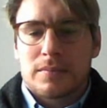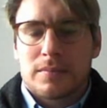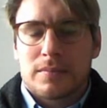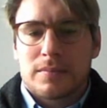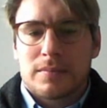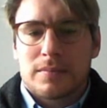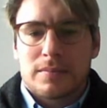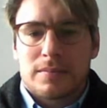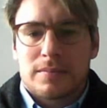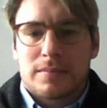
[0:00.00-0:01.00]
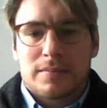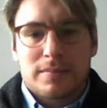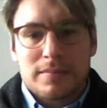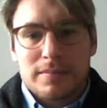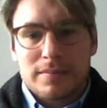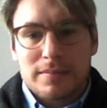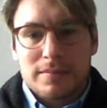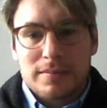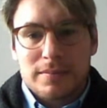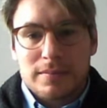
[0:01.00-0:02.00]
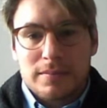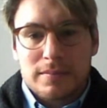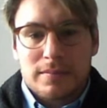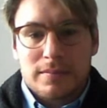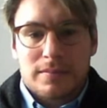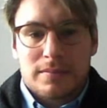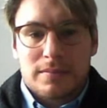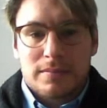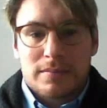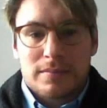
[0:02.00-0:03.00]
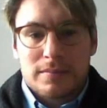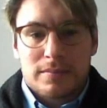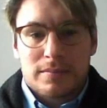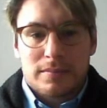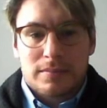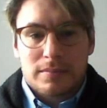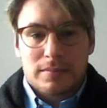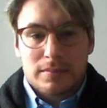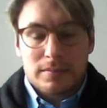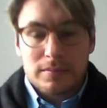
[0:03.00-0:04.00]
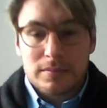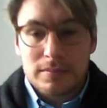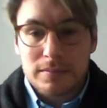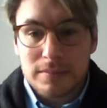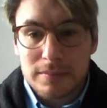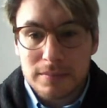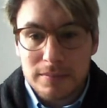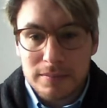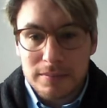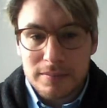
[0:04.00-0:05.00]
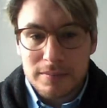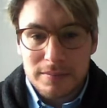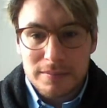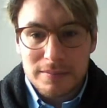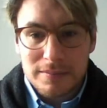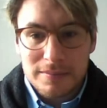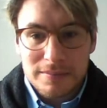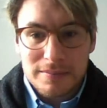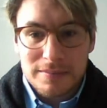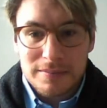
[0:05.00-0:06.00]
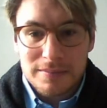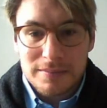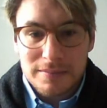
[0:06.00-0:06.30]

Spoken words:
(silent)